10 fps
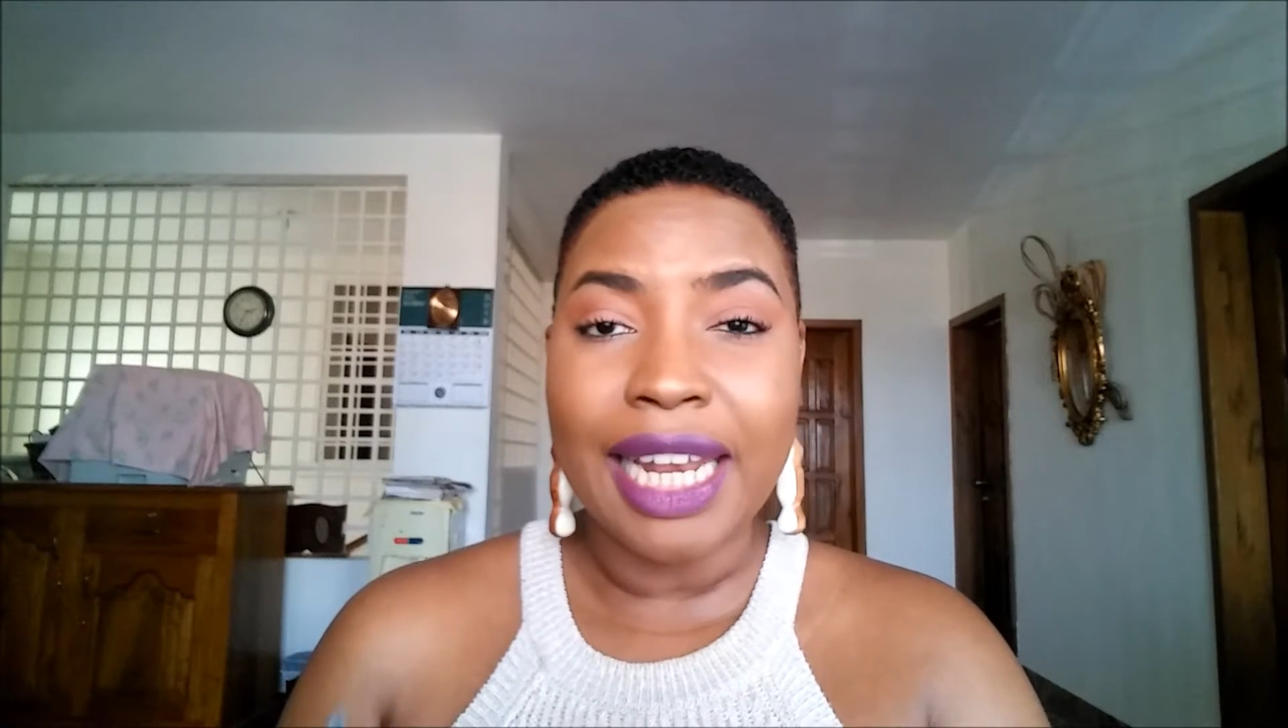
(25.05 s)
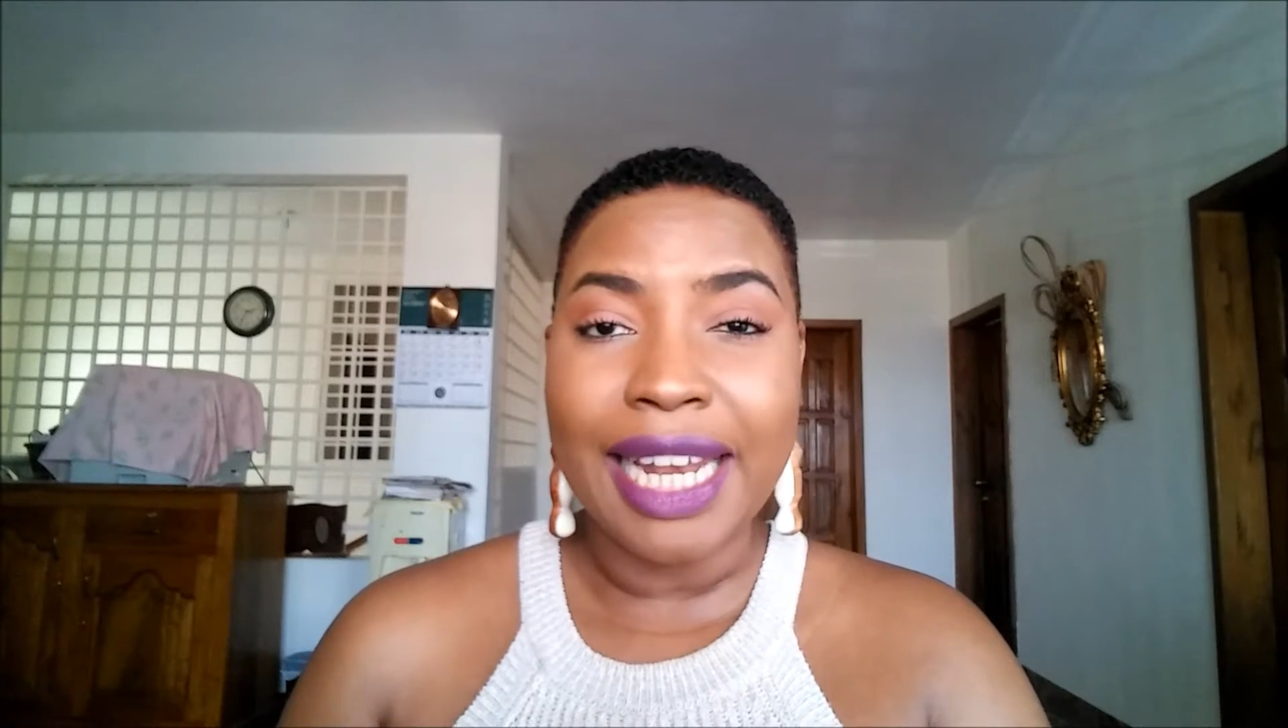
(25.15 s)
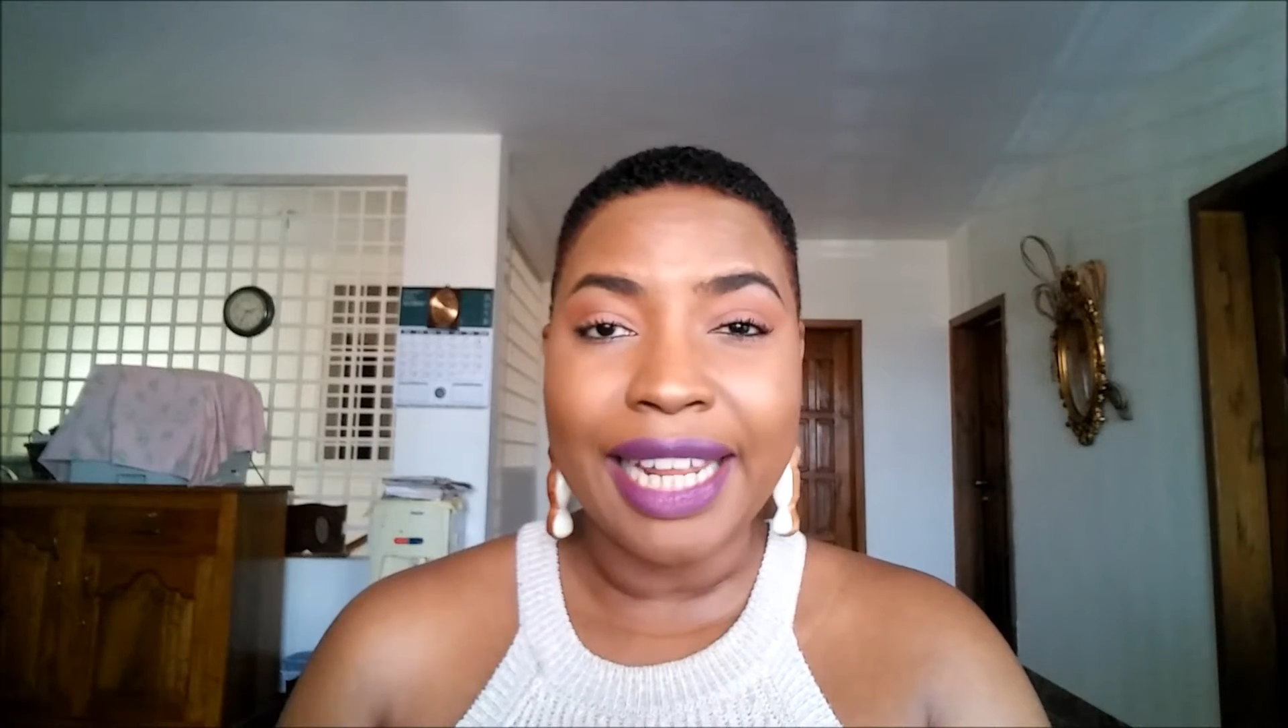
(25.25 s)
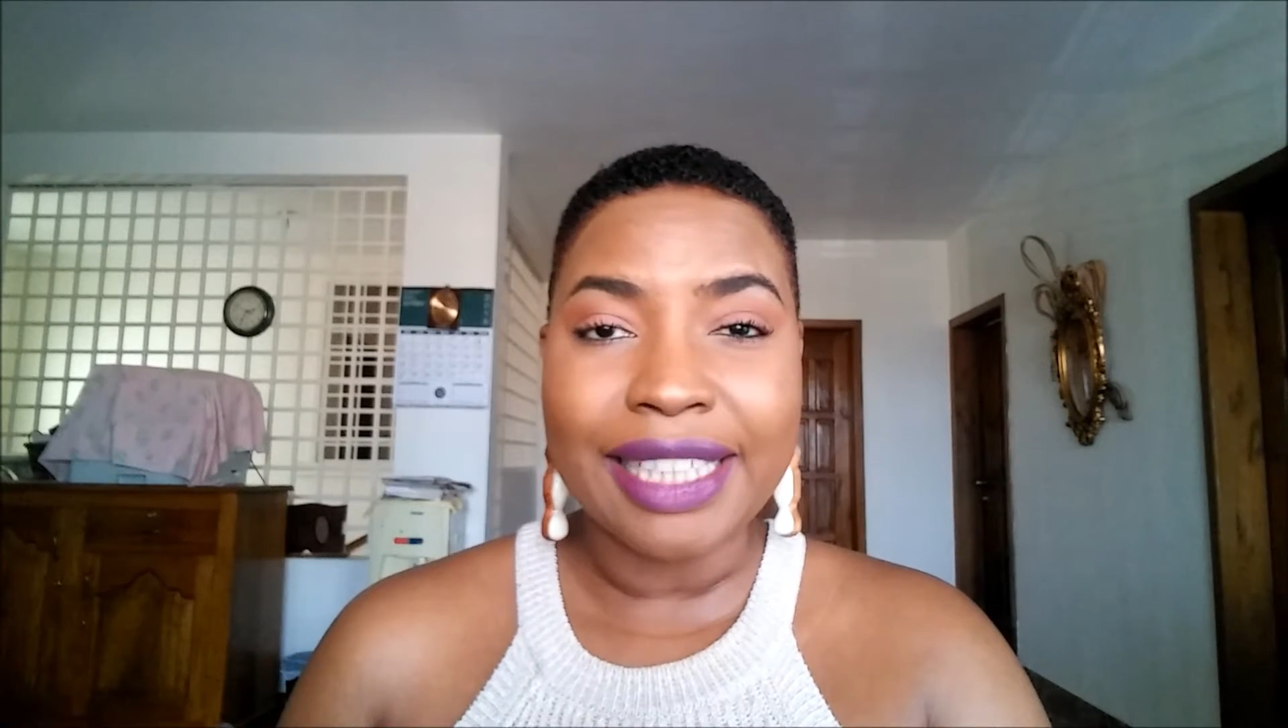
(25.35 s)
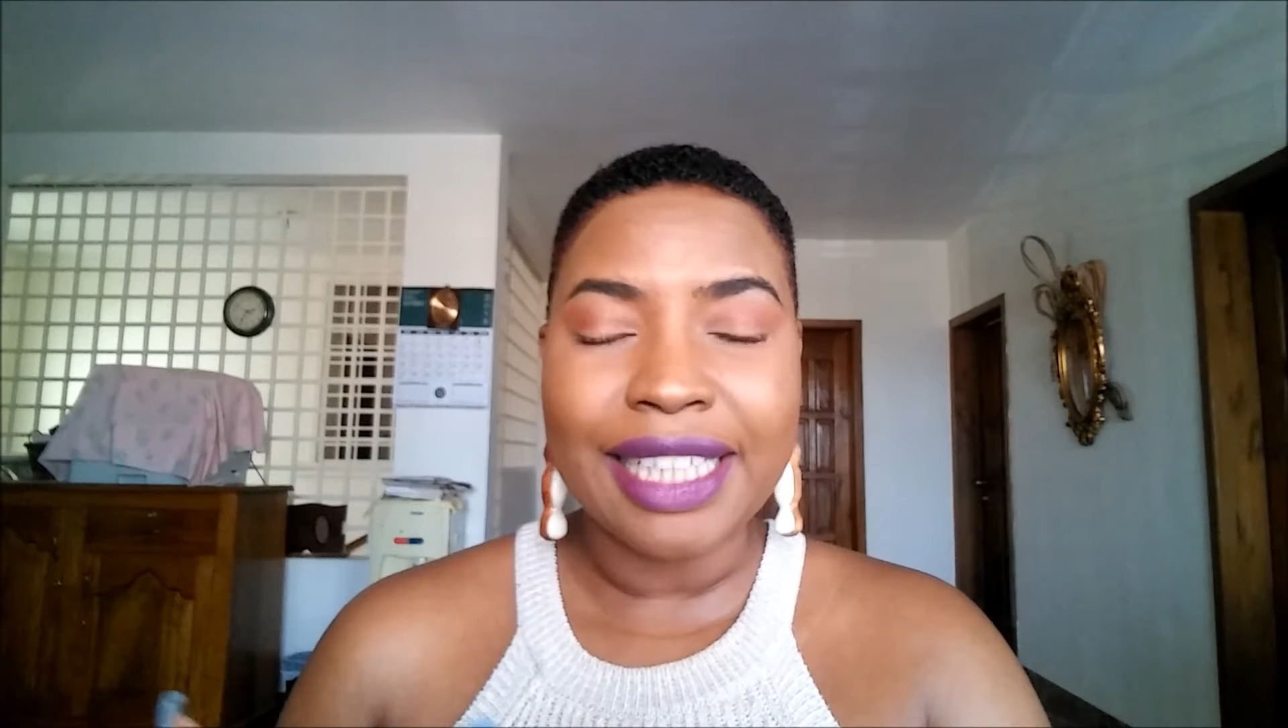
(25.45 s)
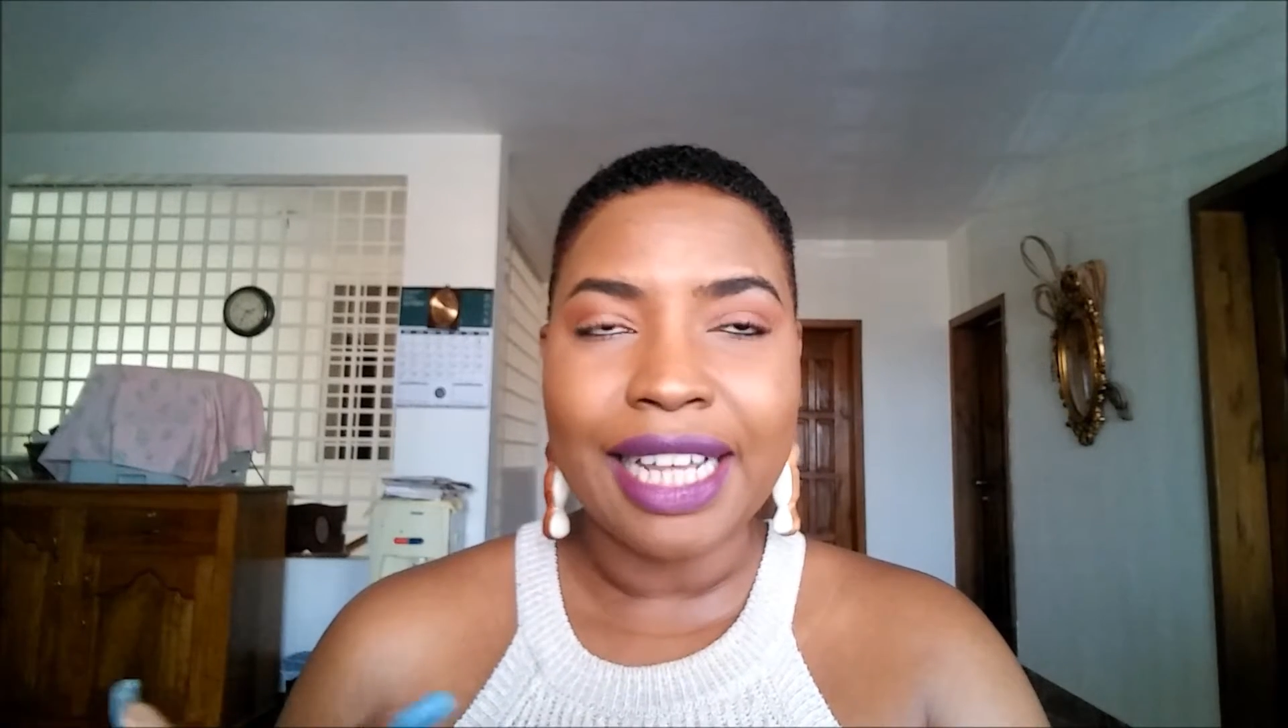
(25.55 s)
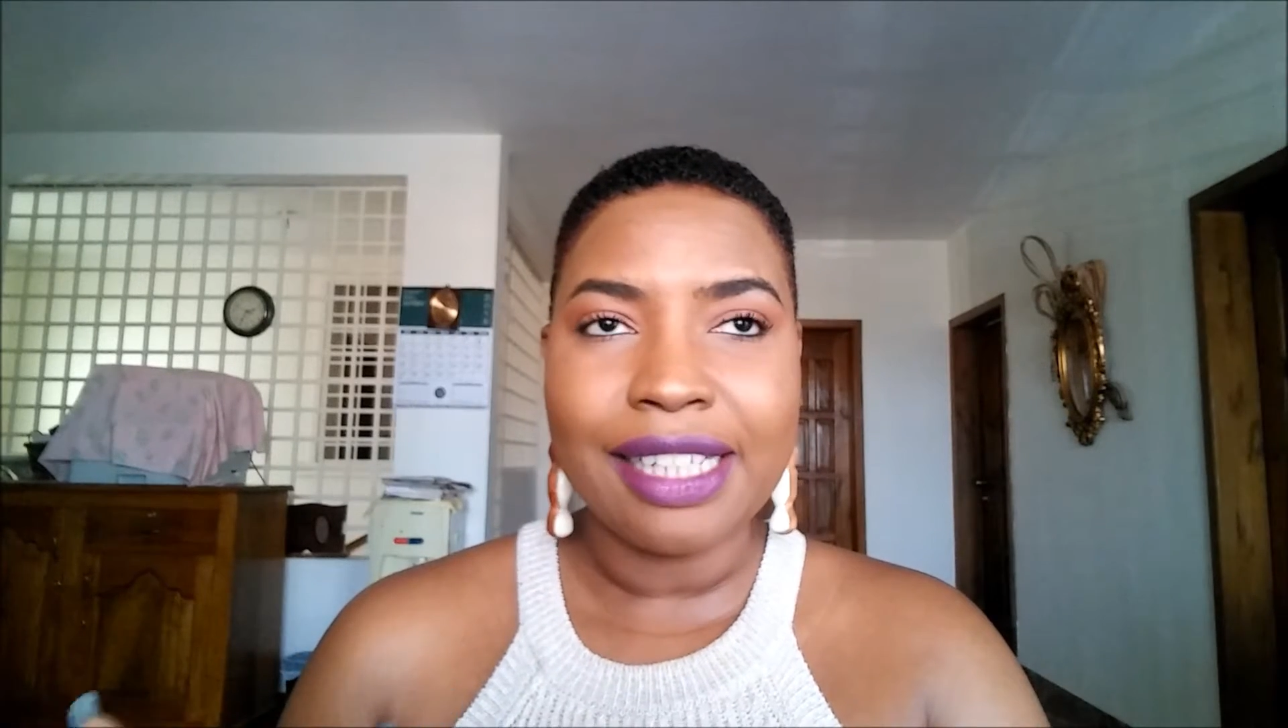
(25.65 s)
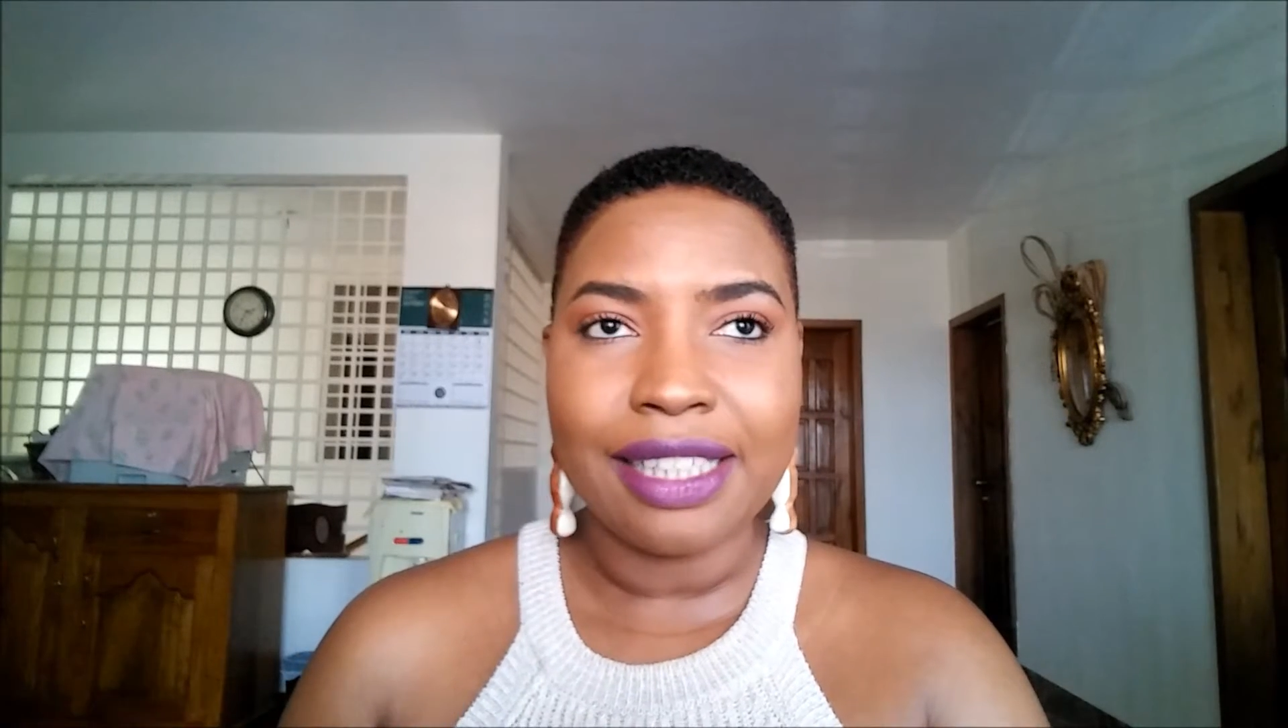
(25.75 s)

land